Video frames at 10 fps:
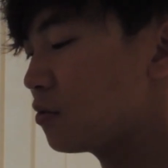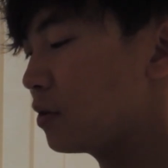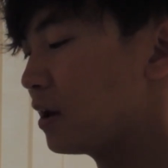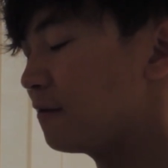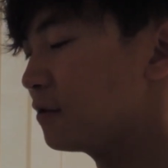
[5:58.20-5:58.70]
Gen
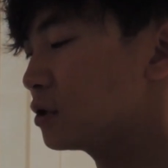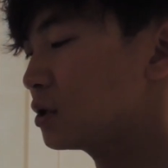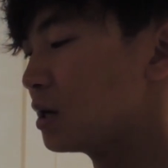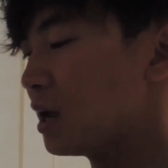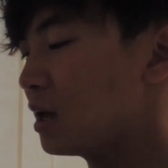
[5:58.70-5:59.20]
1 night
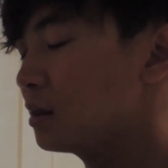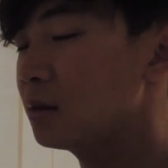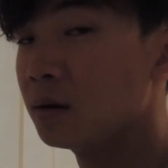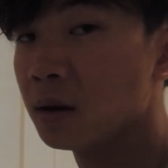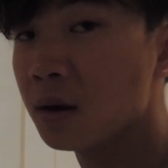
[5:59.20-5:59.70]
vision
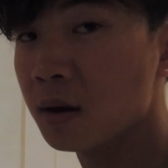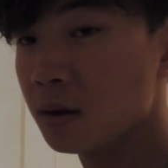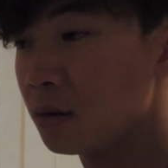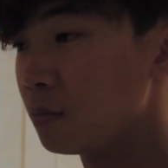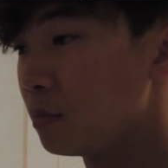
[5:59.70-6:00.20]
and the
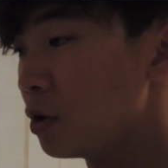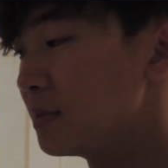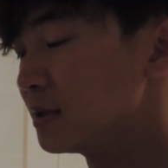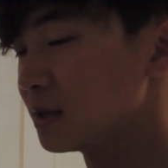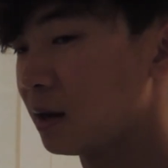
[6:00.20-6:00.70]

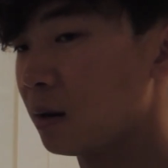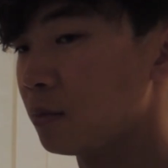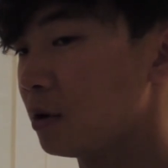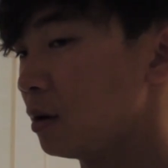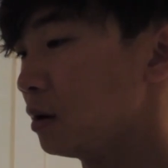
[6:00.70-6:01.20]
Mobius
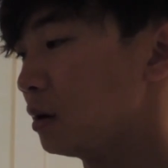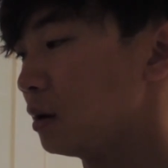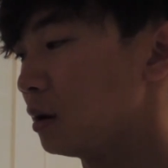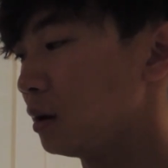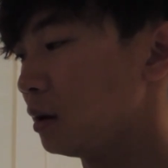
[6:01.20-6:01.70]
camera
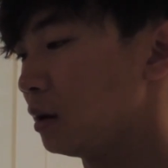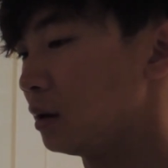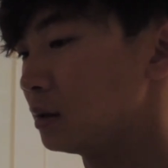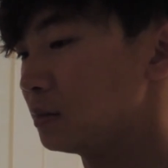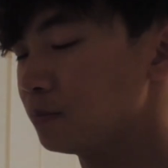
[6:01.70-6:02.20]

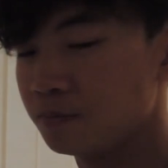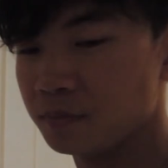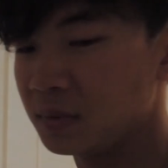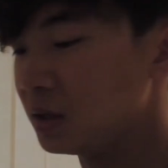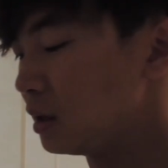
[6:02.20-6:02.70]

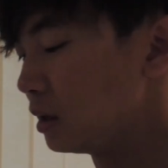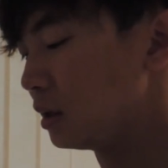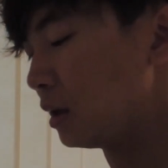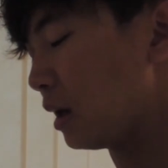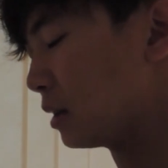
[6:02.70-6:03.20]

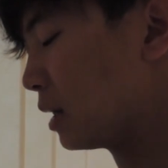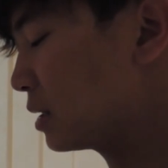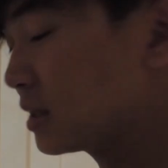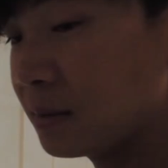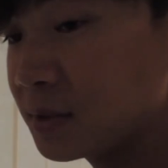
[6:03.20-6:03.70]

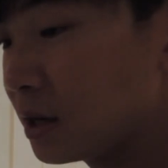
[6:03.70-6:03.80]
at the same